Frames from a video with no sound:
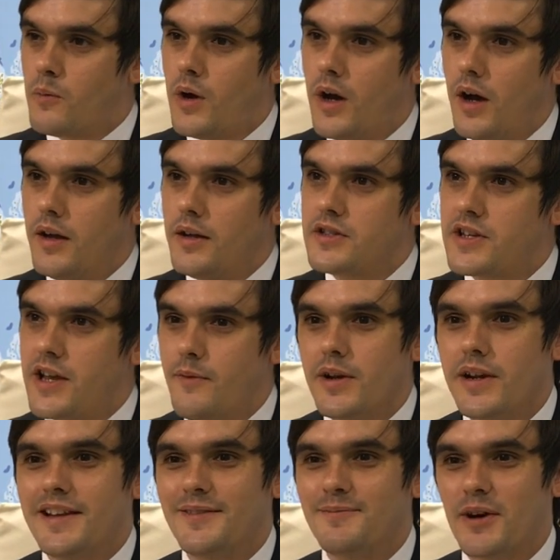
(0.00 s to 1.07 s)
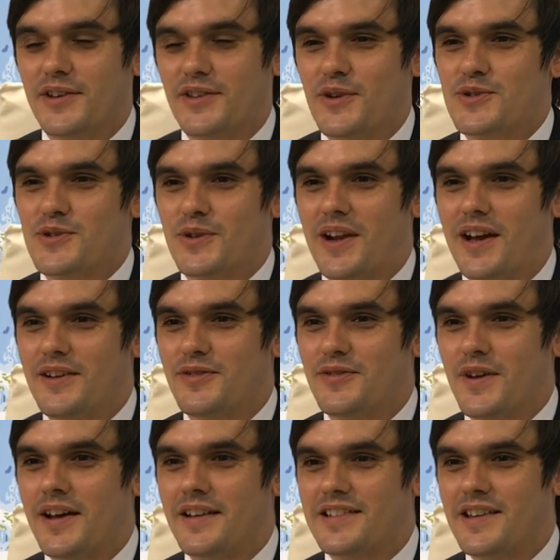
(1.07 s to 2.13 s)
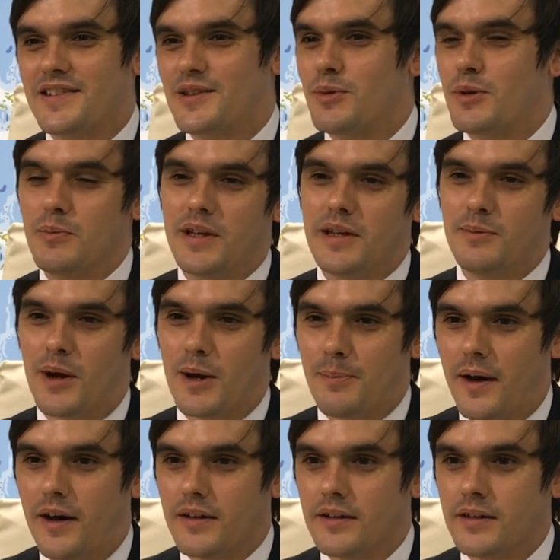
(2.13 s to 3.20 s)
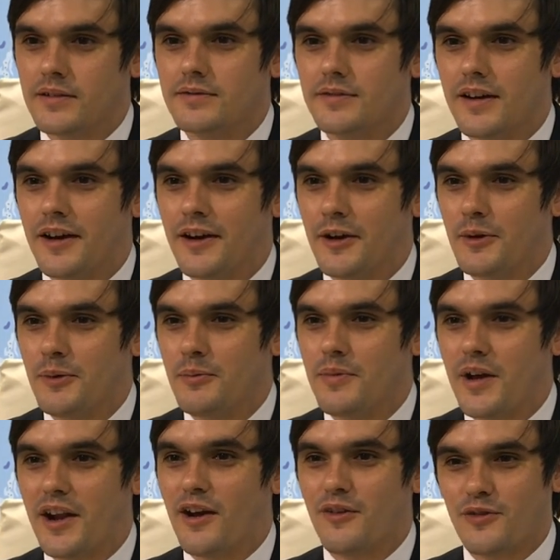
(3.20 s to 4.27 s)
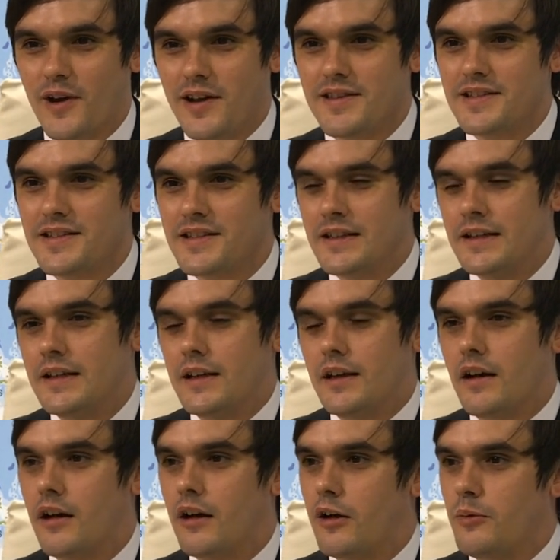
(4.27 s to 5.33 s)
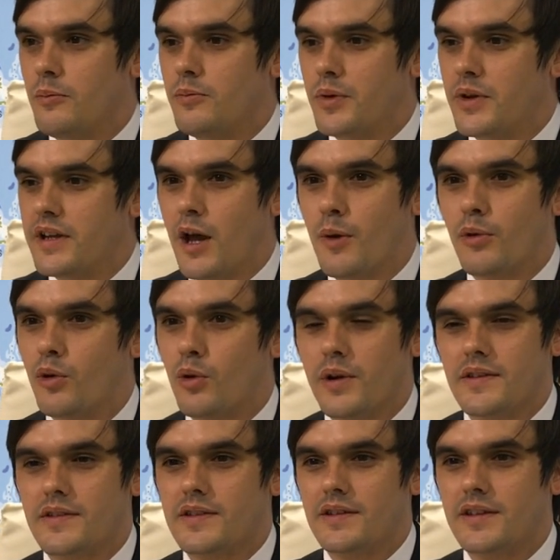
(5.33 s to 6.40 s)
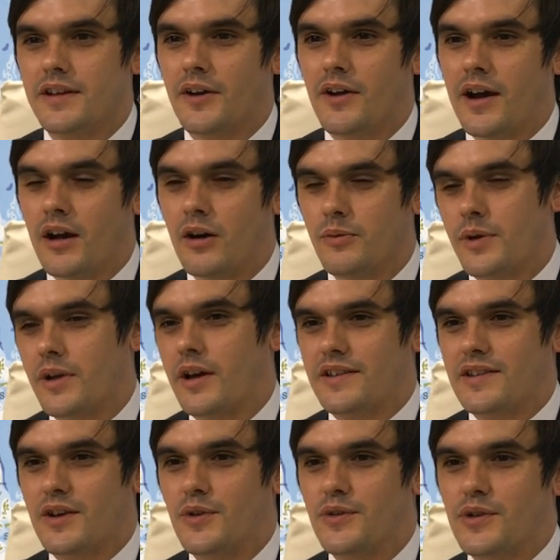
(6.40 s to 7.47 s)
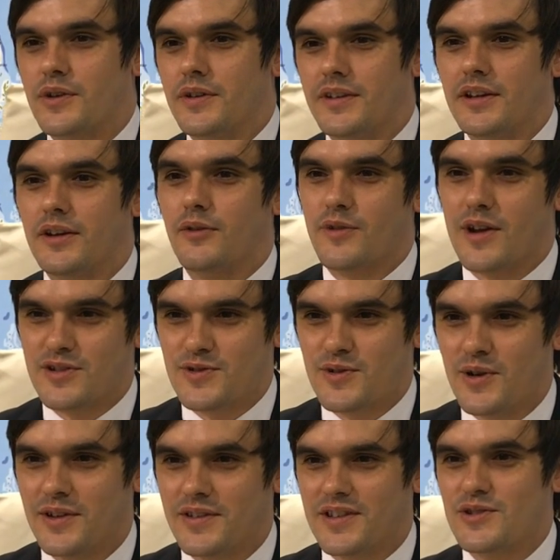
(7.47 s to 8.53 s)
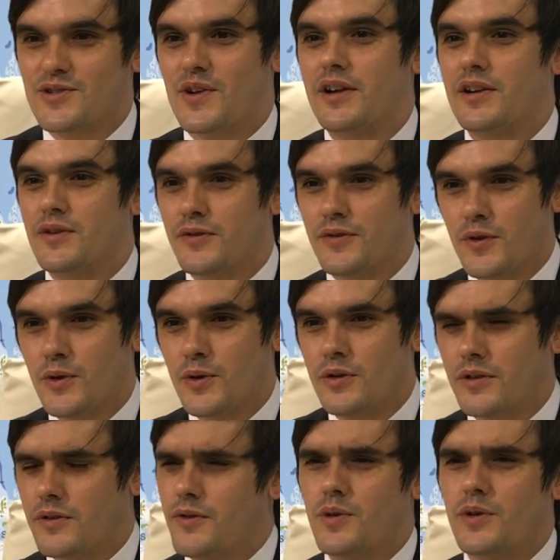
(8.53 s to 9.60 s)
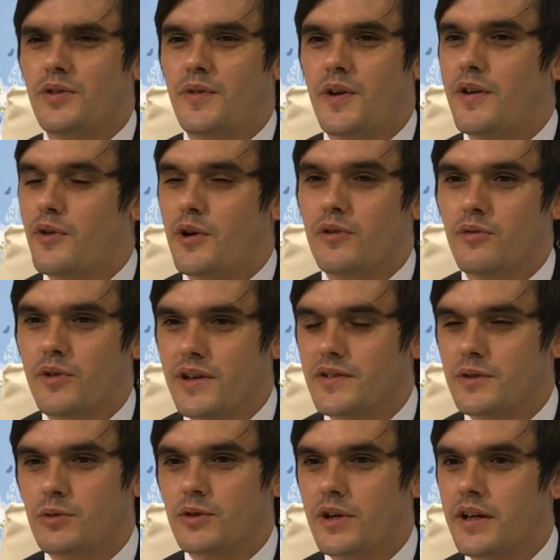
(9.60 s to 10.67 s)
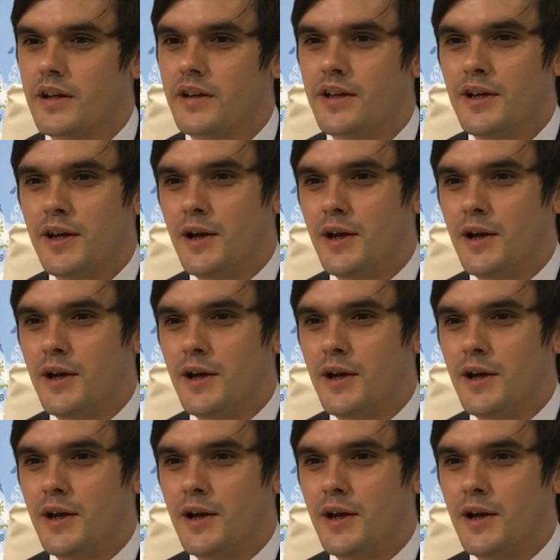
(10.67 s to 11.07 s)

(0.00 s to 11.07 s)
Well, generally my social life tends to be me, my partner, and our friends. But yeah, we're always, out. We like to go to, restaurants and try new food. Food is very, very reasonable here.